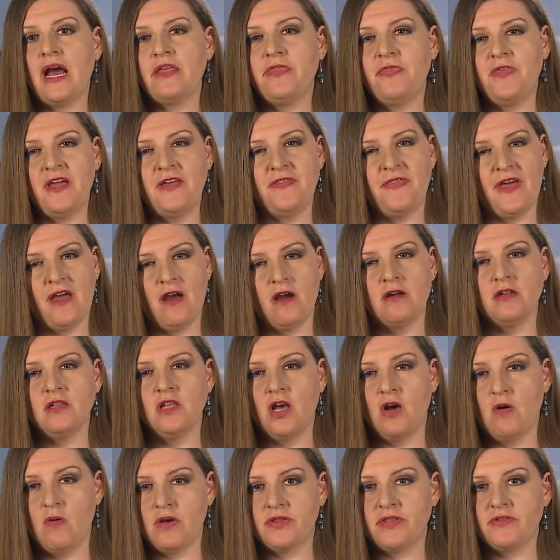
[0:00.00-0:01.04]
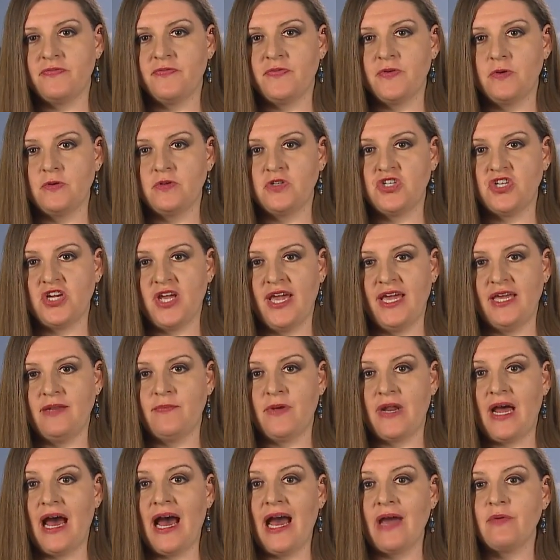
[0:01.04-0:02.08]
I think they are low on the food chain,
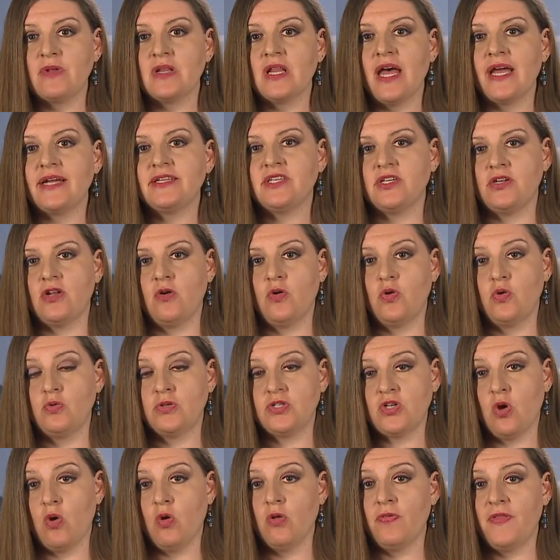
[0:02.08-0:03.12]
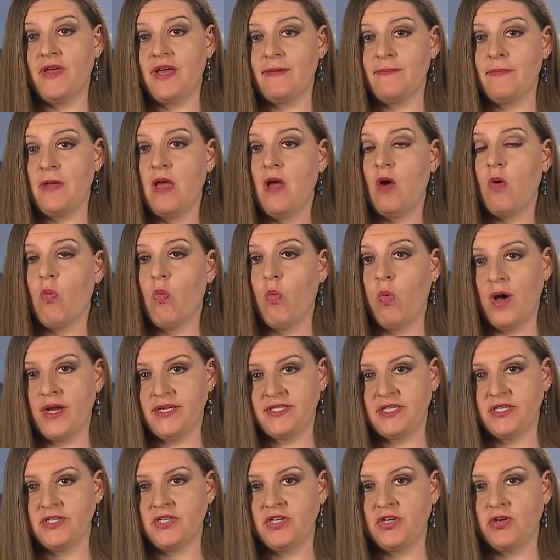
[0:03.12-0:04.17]
but I would like to know who told them what
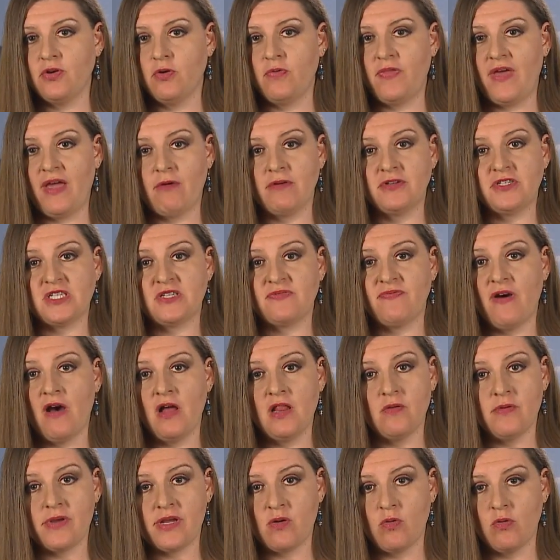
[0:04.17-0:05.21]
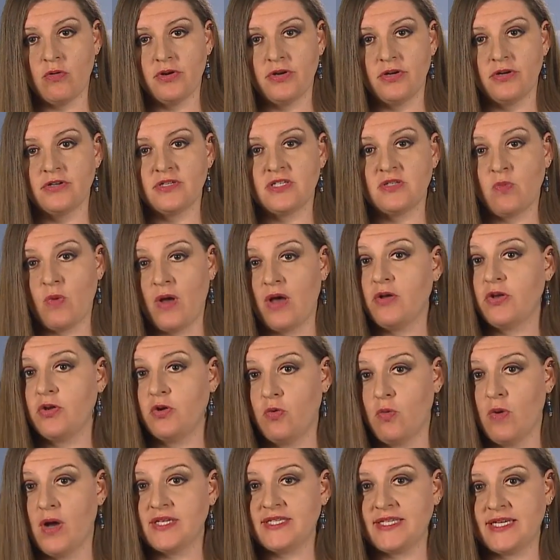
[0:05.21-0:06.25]
to do. They were just following yeah. orders. Well, who
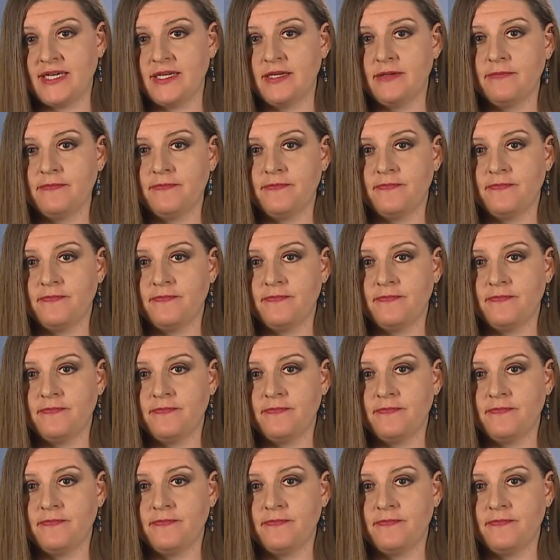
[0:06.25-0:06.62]
was it?